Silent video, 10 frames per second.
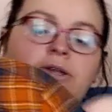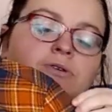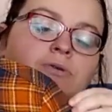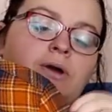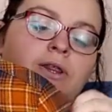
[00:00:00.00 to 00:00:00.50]
and
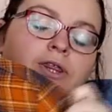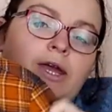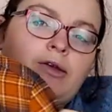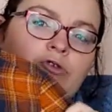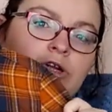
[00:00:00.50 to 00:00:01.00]
it's quite
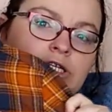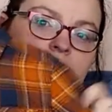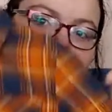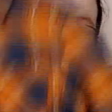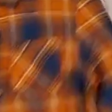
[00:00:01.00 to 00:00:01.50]
thick for a
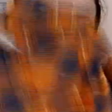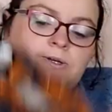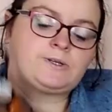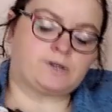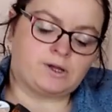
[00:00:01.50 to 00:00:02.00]
checked
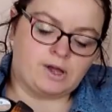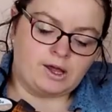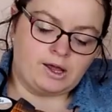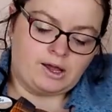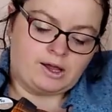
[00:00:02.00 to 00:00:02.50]
shirt,
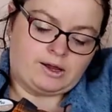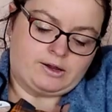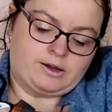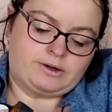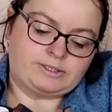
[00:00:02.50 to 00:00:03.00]

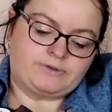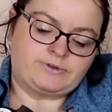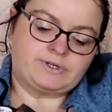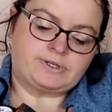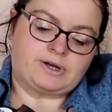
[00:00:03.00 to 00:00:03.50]
I'd
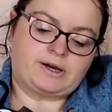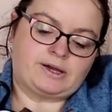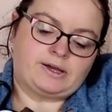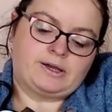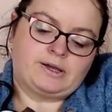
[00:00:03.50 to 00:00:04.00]
have to
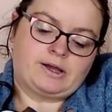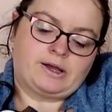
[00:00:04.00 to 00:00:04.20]
say.